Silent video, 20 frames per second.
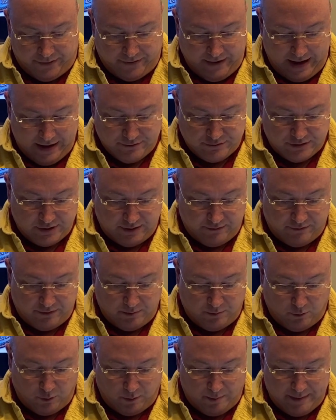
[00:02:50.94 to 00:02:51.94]
a thousand of
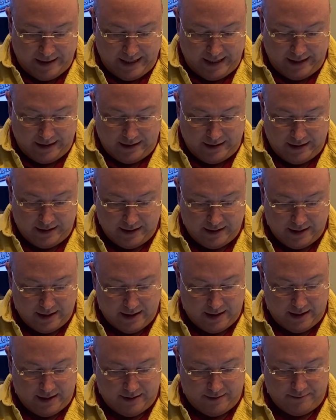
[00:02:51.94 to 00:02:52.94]
them were made.
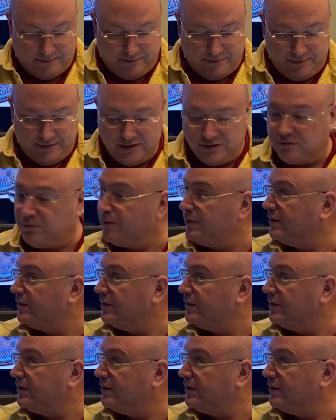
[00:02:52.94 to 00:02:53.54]
Um, this